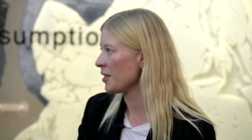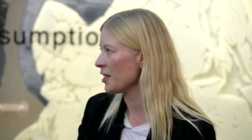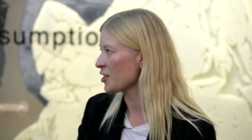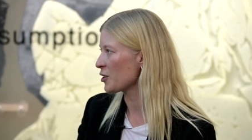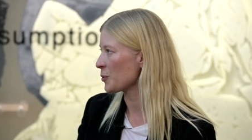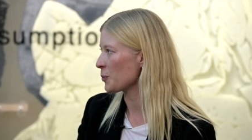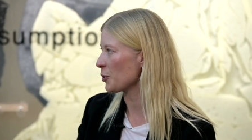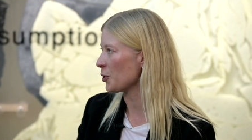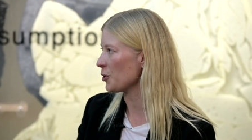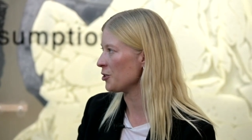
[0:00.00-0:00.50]

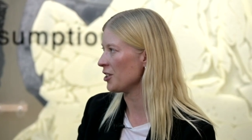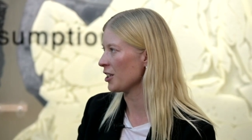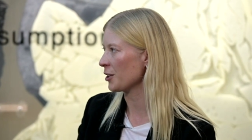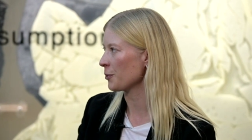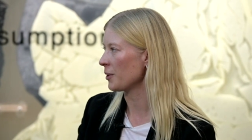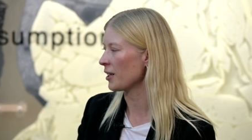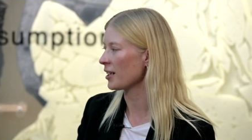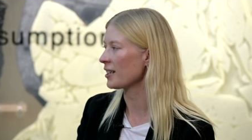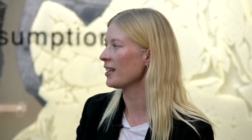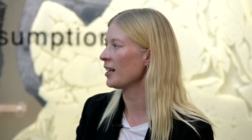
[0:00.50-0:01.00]
Peaks
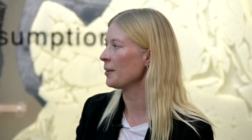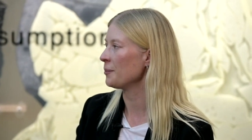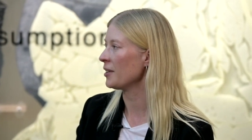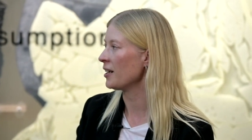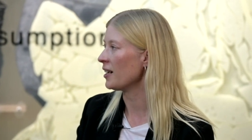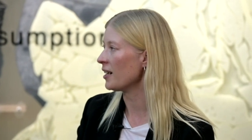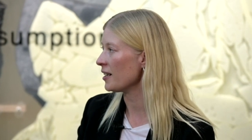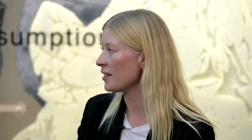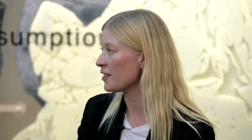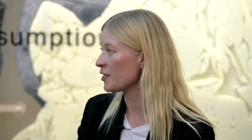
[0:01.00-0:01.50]
project, where I climbed
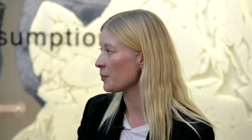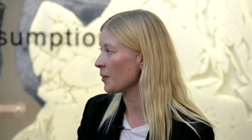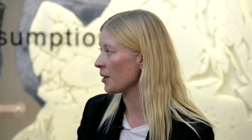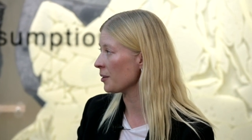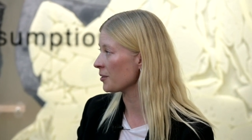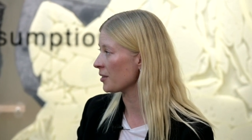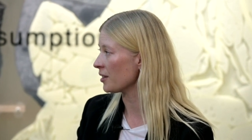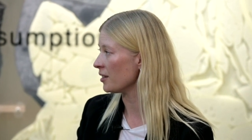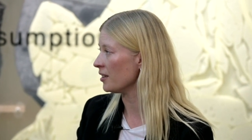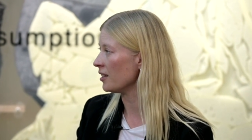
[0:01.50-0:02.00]
the highest
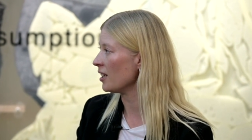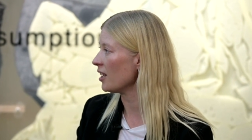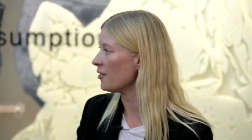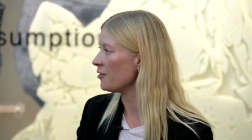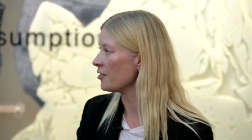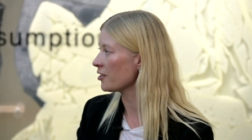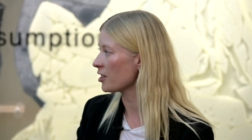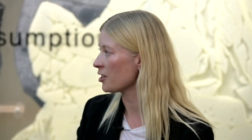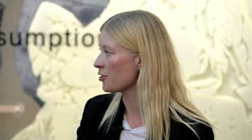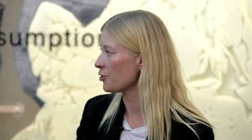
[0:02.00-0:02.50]
mountain in
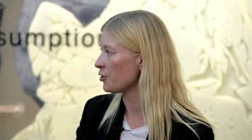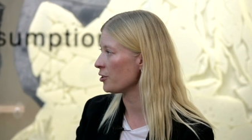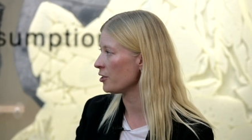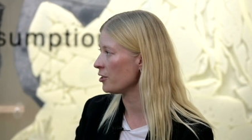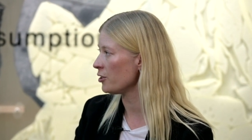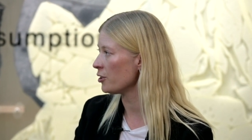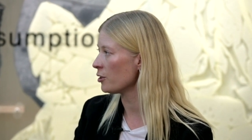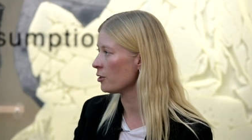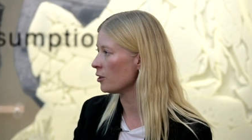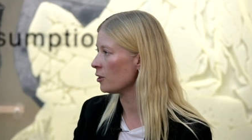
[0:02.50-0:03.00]
every country
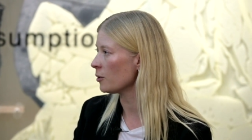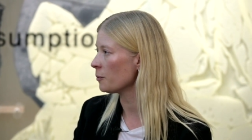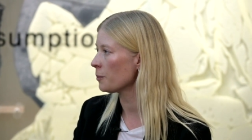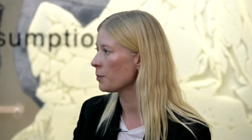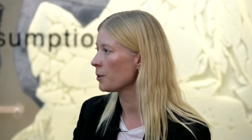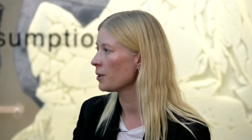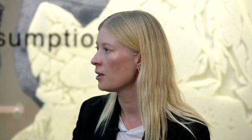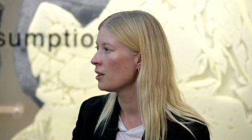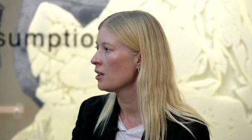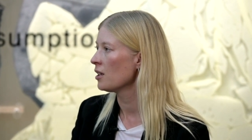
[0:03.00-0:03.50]
in
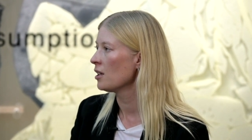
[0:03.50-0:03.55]
Europe,